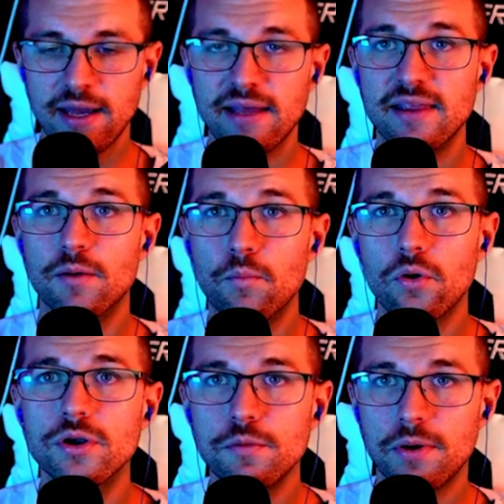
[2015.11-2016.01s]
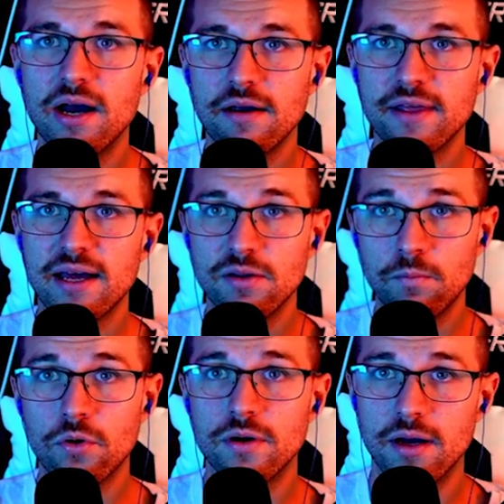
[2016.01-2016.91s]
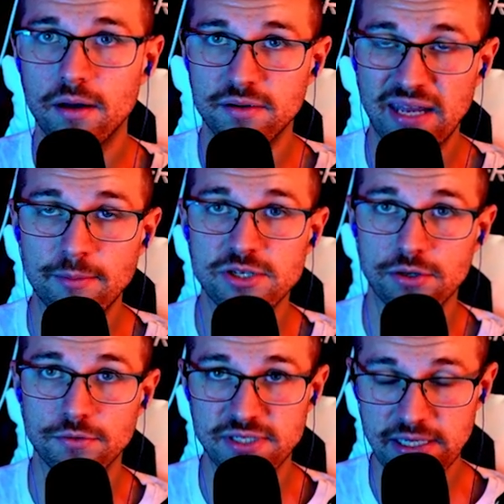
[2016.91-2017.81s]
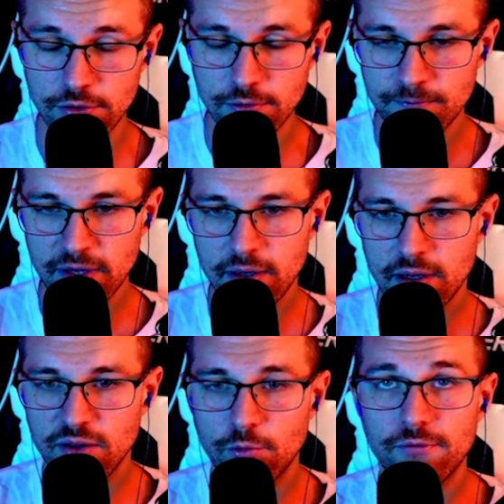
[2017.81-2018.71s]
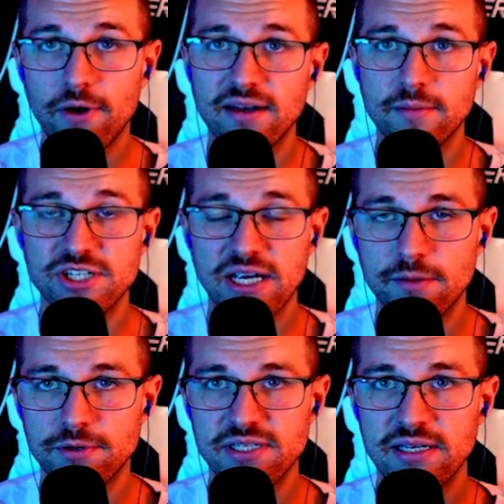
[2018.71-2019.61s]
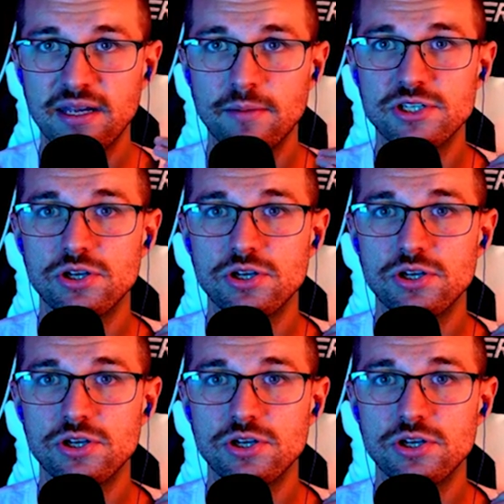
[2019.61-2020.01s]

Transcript: And then the more you buy of that, the more damage it'll deal, and the more flat damage and the percent damage.